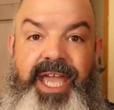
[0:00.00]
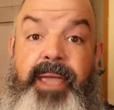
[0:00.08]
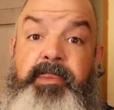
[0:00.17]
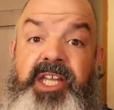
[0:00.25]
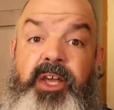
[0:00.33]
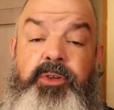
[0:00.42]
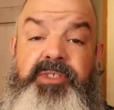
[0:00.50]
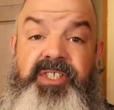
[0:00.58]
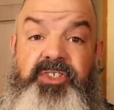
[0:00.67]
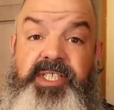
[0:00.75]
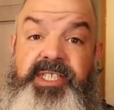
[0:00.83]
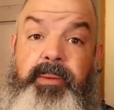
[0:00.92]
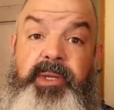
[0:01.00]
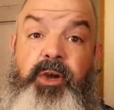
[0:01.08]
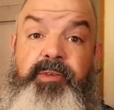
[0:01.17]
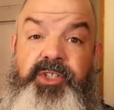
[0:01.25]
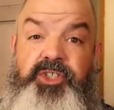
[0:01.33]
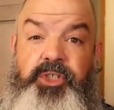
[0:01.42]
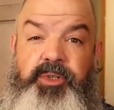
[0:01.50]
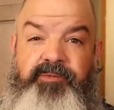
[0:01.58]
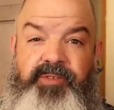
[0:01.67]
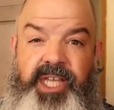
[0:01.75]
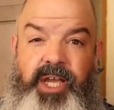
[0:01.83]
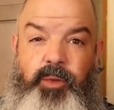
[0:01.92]
Amy knows that she's coming over to shoot a
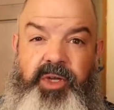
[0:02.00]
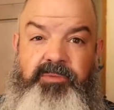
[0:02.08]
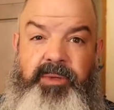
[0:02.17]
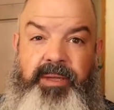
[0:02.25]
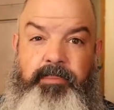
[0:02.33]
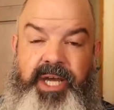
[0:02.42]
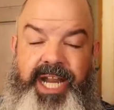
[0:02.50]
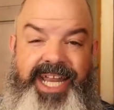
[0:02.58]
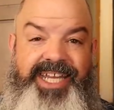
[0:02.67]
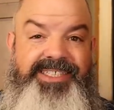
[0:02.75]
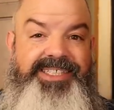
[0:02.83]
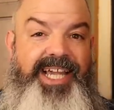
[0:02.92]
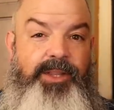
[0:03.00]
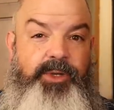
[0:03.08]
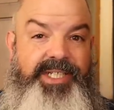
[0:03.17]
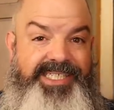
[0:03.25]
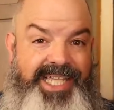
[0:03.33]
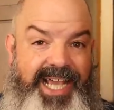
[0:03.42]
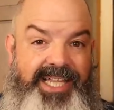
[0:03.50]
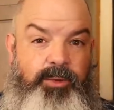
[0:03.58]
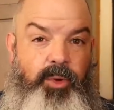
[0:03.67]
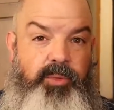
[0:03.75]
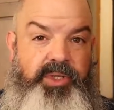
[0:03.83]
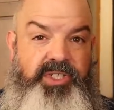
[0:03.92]
video with me, but I didn't tell her exactly
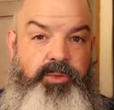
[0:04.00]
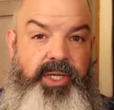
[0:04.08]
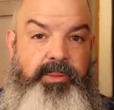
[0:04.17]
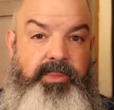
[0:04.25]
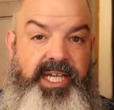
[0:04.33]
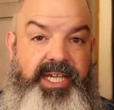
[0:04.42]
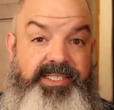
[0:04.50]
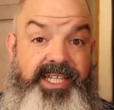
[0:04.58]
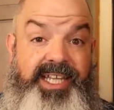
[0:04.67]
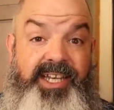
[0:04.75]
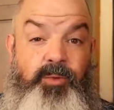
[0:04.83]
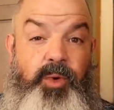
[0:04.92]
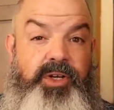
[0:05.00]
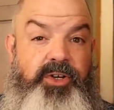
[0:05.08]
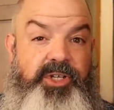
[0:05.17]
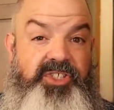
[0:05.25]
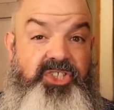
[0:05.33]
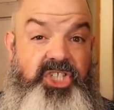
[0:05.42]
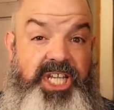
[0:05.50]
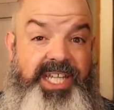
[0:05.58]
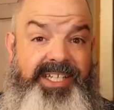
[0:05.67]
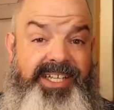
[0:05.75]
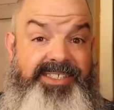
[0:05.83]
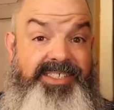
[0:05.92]
what we're doing because I didn't want her to
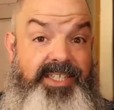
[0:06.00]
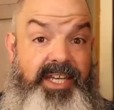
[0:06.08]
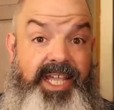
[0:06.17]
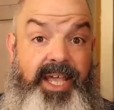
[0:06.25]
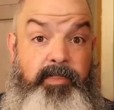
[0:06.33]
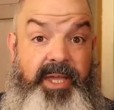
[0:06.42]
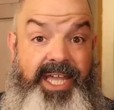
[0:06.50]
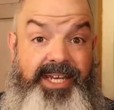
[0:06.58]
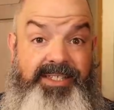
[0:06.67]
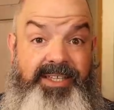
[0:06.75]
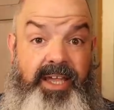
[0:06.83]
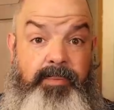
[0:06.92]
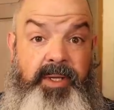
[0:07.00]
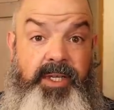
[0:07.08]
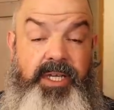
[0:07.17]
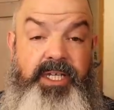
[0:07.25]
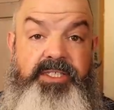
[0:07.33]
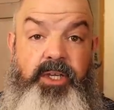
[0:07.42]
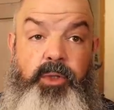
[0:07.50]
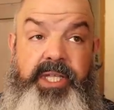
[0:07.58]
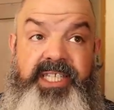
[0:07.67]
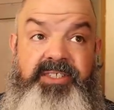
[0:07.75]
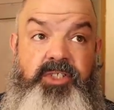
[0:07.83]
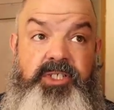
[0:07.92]
cheat and study up ahead of time. So
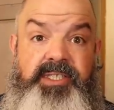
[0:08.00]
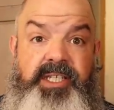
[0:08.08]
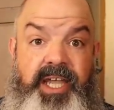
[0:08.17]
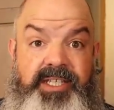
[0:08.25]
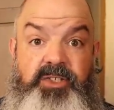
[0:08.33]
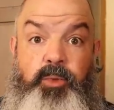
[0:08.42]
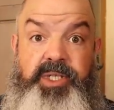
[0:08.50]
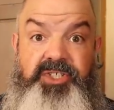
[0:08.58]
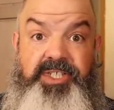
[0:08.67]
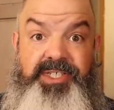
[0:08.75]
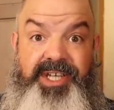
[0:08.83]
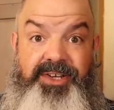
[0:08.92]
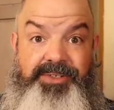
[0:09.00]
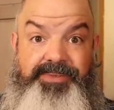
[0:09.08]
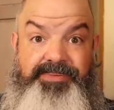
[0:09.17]
let's just cut to when she's here.